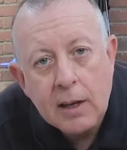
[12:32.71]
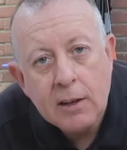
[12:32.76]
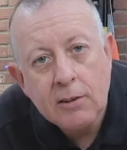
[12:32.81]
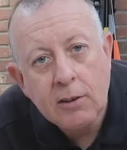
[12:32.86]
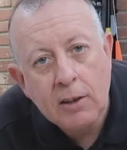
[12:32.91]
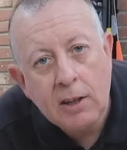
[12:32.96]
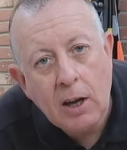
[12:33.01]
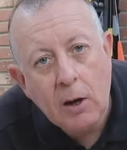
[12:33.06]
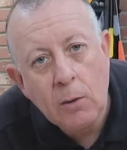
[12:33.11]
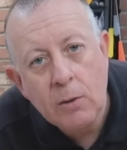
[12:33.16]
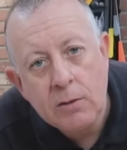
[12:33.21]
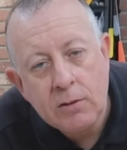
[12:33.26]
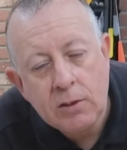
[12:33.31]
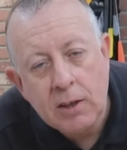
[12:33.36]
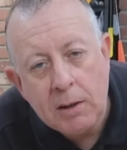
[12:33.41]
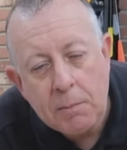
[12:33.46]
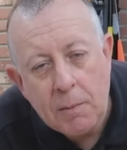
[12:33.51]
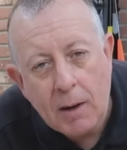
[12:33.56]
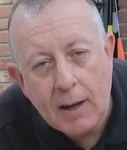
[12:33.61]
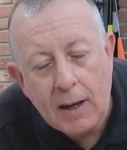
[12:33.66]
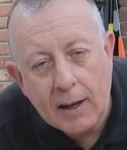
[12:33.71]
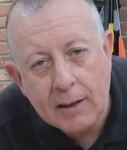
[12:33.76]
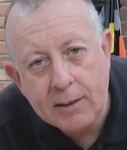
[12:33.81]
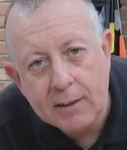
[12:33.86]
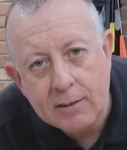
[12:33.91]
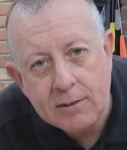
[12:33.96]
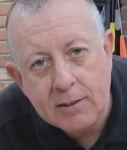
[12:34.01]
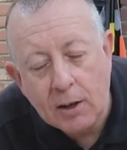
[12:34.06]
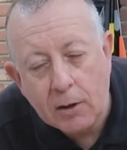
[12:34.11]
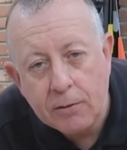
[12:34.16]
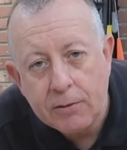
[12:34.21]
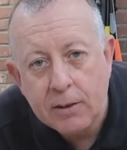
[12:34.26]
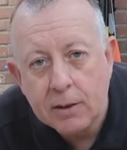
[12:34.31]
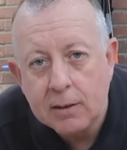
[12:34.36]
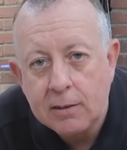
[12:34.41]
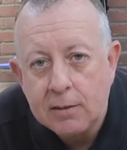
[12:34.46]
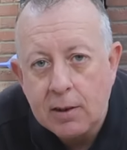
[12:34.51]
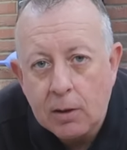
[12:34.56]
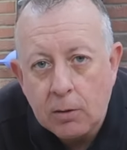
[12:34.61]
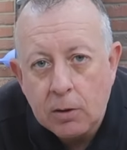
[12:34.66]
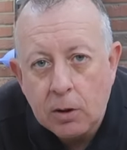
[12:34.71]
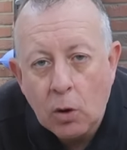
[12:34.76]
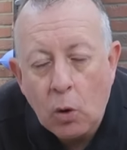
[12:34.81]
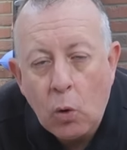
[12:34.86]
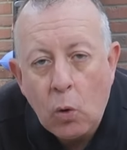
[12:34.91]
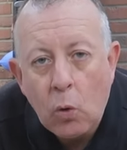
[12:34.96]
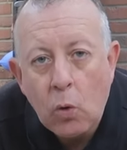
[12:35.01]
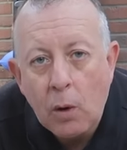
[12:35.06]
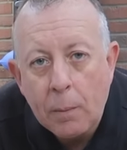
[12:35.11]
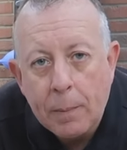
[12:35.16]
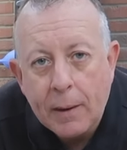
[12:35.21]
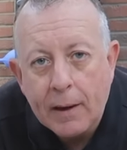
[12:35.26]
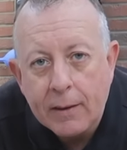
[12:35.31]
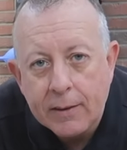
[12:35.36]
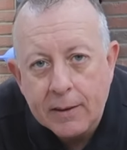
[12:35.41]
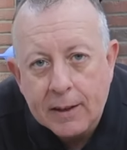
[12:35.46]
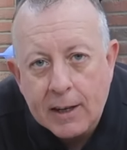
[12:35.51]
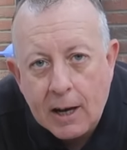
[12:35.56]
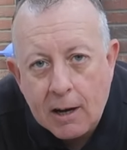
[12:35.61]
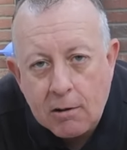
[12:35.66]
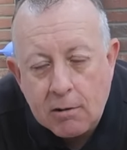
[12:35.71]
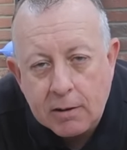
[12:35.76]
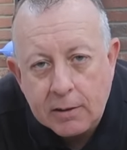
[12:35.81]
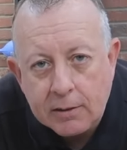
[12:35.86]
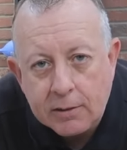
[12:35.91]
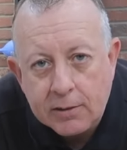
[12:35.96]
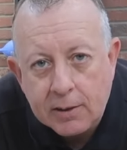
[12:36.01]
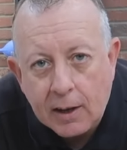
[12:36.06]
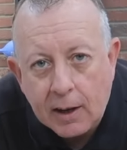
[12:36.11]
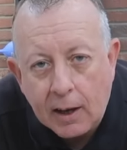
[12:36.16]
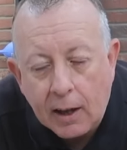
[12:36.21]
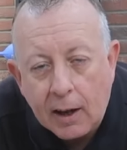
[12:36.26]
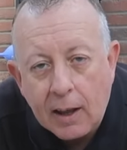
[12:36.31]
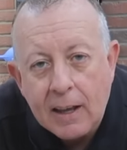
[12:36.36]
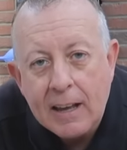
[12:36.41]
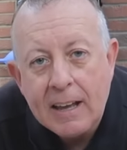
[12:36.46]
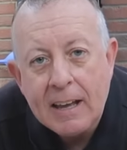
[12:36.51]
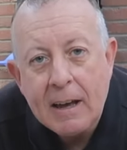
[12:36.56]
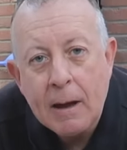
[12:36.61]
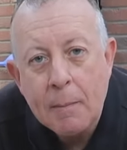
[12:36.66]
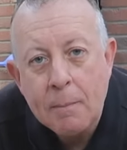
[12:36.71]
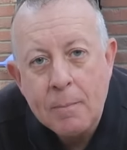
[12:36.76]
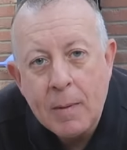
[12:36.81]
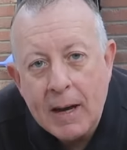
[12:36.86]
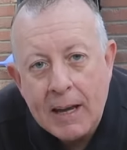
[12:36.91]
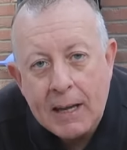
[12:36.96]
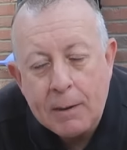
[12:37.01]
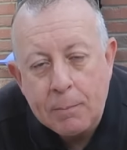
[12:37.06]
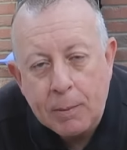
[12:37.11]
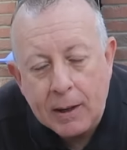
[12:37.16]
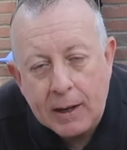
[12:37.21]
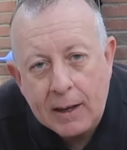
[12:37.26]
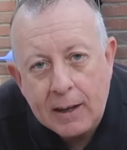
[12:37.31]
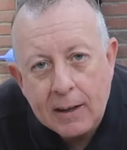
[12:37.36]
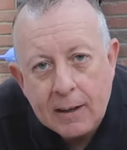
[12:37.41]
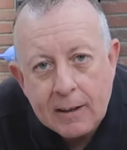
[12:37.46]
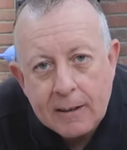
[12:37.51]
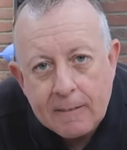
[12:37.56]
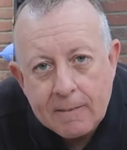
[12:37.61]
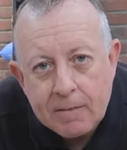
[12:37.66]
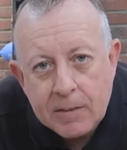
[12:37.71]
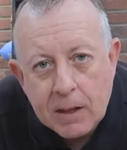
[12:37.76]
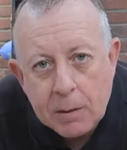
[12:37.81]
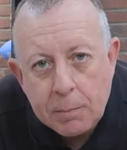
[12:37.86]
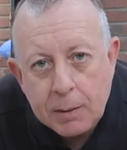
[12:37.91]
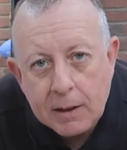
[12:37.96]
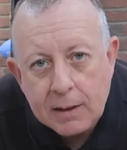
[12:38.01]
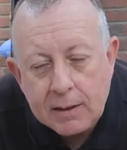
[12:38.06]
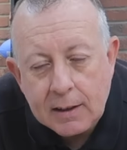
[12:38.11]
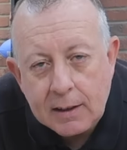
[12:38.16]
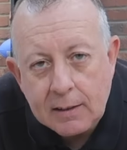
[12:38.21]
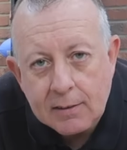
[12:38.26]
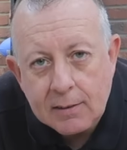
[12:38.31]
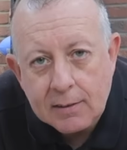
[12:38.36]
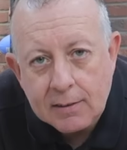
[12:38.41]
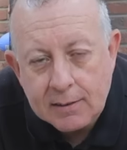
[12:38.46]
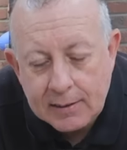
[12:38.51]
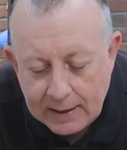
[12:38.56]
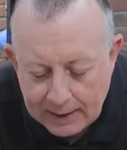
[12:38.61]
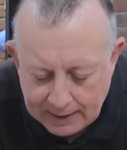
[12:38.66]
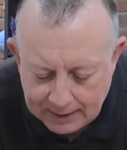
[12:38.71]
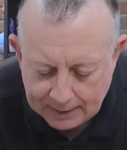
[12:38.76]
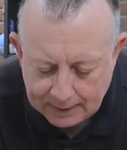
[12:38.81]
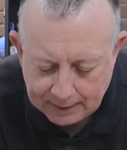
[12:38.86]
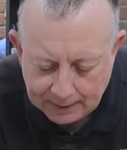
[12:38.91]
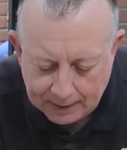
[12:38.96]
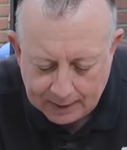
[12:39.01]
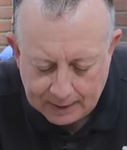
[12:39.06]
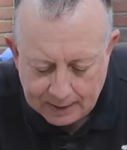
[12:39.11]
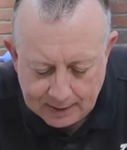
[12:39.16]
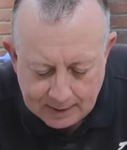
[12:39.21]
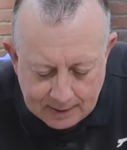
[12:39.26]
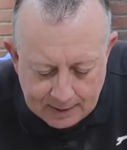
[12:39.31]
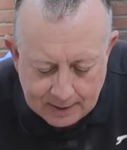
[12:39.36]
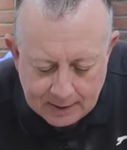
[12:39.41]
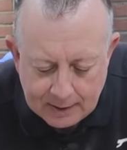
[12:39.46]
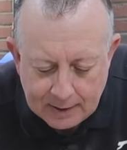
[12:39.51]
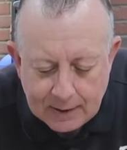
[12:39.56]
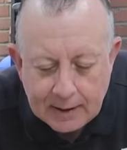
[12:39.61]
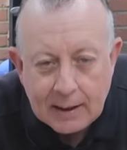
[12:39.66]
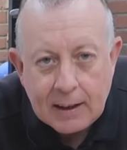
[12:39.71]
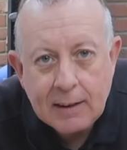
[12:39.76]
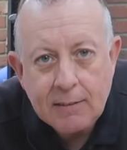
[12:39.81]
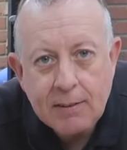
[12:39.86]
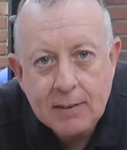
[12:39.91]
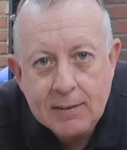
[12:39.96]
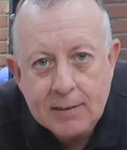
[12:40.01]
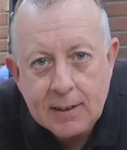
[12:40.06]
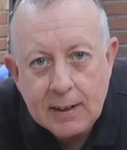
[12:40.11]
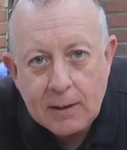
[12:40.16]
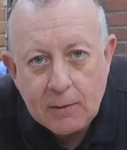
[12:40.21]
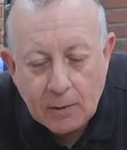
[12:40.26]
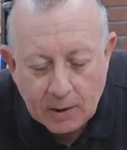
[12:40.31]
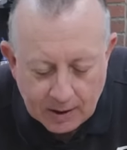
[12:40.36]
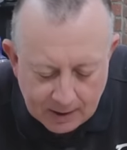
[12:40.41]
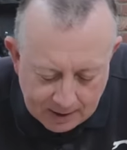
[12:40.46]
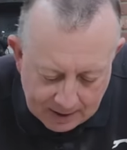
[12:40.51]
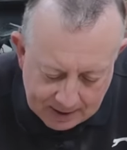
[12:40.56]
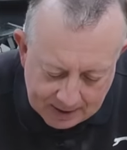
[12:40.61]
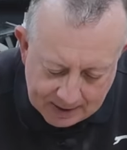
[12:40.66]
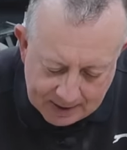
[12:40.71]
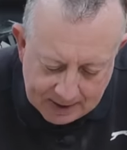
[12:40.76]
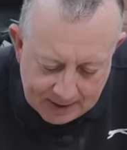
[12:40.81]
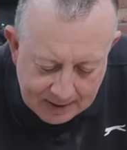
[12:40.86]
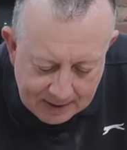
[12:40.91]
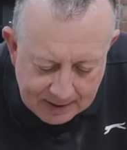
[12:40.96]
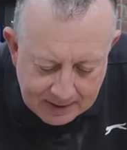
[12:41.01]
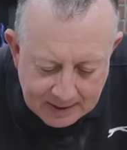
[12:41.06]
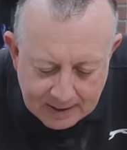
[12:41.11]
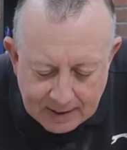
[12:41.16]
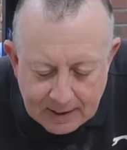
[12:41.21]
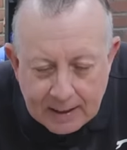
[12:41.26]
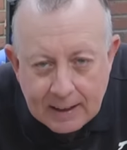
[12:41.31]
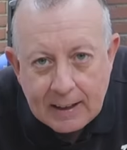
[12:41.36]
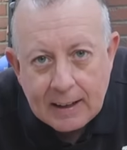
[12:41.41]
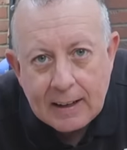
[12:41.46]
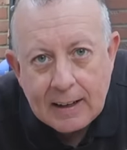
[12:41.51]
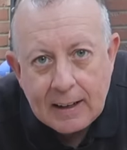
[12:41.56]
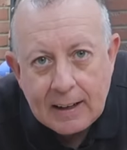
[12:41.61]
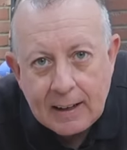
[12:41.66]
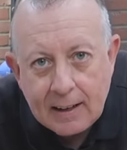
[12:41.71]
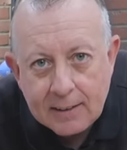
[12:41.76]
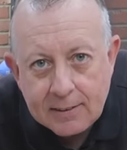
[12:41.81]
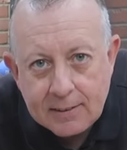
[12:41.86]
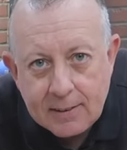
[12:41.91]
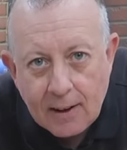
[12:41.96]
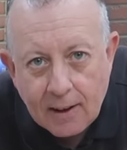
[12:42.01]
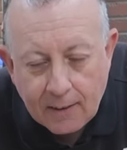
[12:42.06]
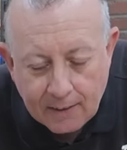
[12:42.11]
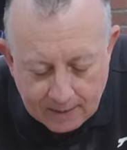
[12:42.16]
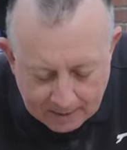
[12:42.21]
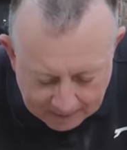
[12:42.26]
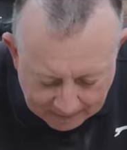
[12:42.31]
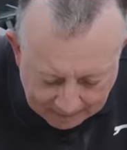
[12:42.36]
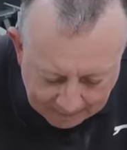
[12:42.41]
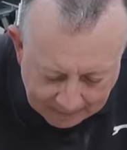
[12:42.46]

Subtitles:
So go and see my other self that will tell you all about the current sale, and maybe there'll be a decent sander there. If you see one, let us know.